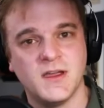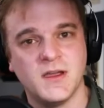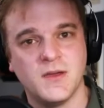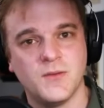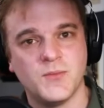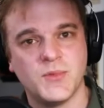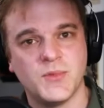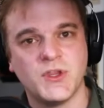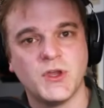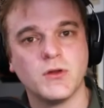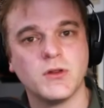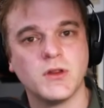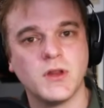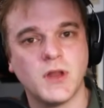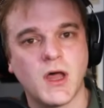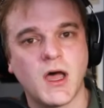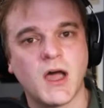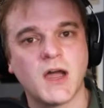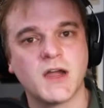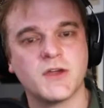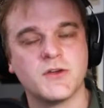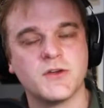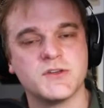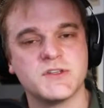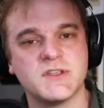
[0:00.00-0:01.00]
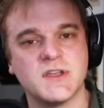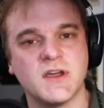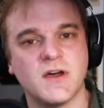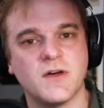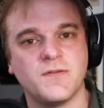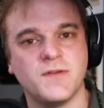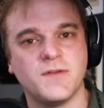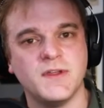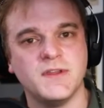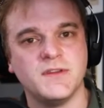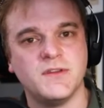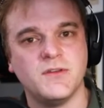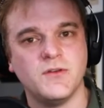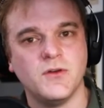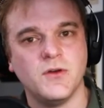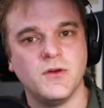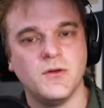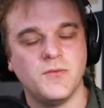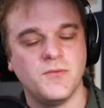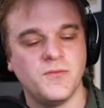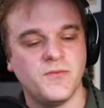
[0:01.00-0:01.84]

But don't lock yourself into it.